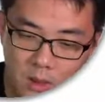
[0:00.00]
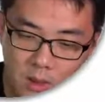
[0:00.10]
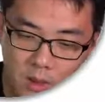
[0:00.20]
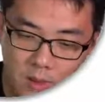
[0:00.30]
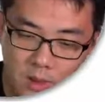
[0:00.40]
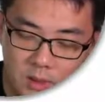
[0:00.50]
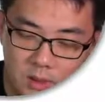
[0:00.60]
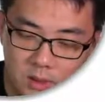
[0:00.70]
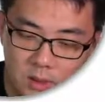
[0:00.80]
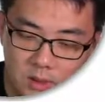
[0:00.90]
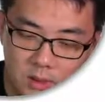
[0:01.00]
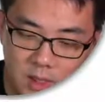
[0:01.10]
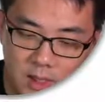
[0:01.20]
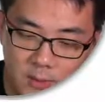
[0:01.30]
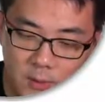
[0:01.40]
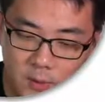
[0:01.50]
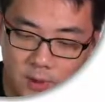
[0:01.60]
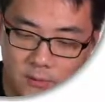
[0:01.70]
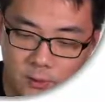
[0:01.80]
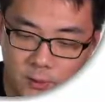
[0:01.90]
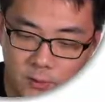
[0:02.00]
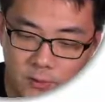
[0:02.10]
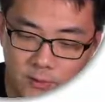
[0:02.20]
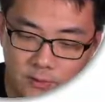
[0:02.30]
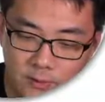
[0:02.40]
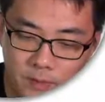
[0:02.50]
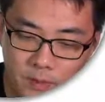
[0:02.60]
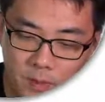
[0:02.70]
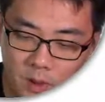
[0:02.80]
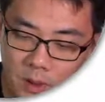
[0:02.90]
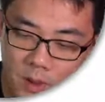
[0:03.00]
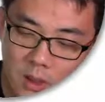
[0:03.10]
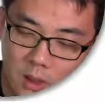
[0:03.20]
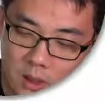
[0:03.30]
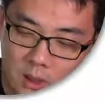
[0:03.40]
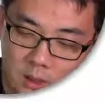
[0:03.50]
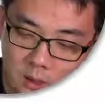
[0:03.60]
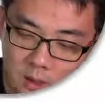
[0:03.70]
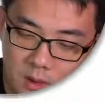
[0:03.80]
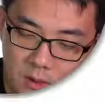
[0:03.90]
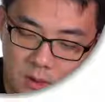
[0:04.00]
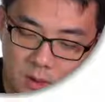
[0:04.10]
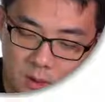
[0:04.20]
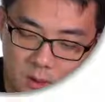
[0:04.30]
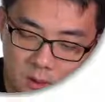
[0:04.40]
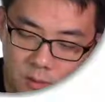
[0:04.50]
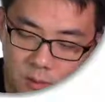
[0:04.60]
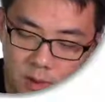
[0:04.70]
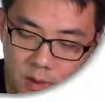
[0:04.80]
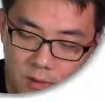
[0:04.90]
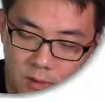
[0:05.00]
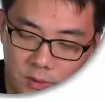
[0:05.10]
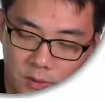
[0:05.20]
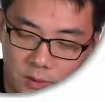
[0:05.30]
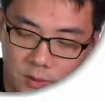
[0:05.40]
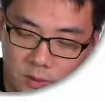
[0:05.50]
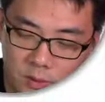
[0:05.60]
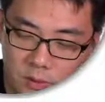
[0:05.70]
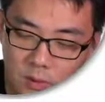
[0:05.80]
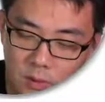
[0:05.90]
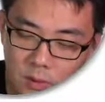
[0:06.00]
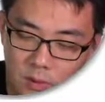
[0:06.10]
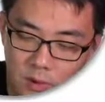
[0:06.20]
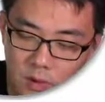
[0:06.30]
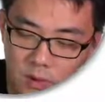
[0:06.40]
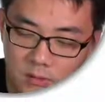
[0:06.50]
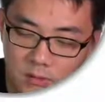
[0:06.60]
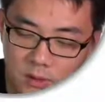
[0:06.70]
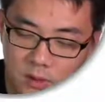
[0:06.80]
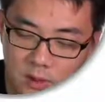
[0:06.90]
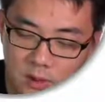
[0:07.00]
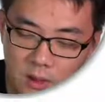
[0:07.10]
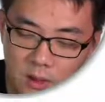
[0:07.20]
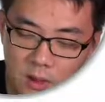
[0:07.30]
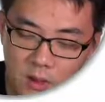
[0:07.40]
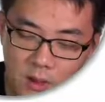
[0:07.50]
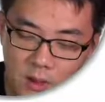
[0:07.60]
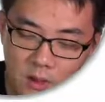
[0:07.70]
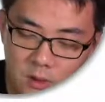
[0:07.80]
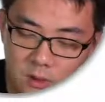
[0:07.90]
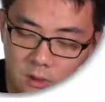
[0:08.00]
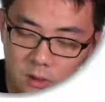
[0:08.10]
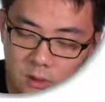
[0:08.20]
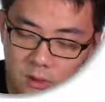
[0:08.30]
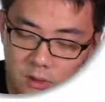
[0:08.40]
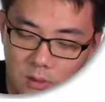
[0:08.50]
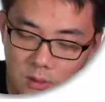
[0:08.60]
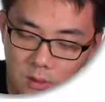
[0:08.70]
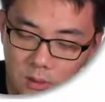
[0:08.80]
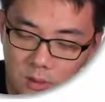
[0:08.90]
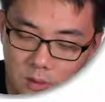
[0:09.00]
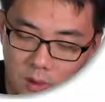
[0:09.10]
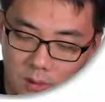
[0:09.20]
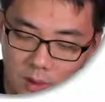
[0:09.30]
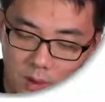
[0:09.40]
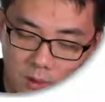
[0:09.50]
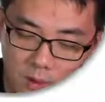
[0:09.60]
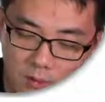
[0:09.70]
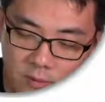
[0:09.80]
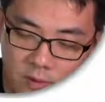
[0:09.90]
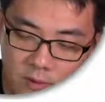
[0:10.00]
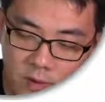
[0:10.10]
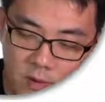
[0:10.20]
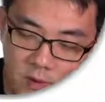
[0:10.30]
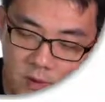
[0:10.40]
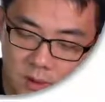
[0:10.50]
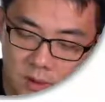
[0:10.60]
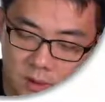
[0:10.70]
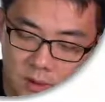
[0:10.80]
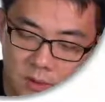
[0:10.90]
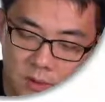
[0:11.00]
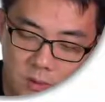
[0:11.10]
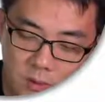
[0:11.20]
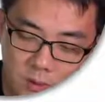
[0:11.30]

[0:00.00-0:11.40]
Okay, let me just color code it for you. This is your product rule. So u, this is your v. So you can make u1 v1. So this is u